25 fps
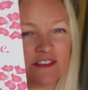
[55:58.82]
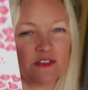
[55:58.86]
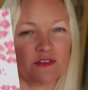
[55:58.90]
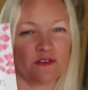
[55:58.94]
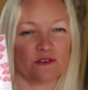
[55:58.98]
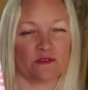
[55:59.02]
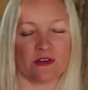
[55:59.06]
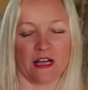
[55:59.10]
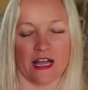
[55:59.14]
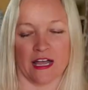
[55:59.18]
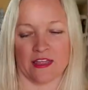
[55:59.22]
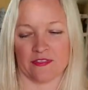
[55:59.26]

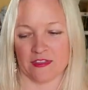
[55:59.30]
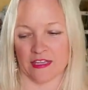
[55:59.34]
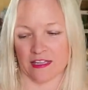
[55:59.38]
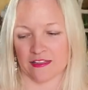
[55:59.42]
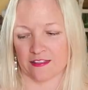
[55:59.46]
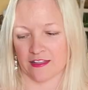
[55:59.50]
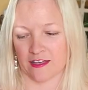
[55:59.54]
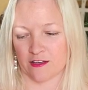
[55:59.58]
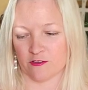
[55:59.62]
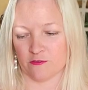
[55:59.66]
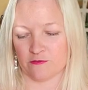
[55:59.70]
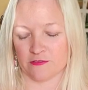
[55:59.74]
you and they
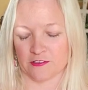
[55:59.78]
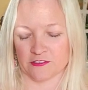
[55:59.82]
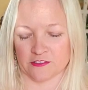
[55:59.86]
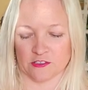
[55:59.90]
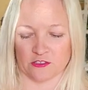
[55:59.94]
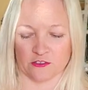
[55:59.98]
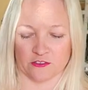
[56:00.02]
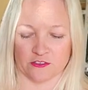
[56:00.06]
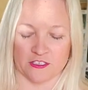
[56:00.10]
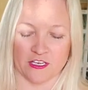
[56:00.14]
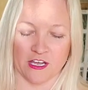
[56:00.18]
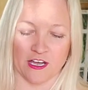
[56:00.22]
love
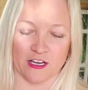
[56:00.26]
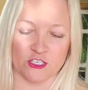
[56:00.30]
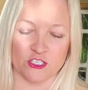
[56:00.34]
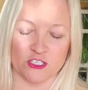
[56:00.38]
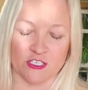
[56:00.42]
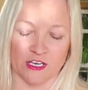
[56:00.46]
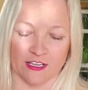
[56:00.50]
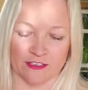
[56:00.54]
physical touch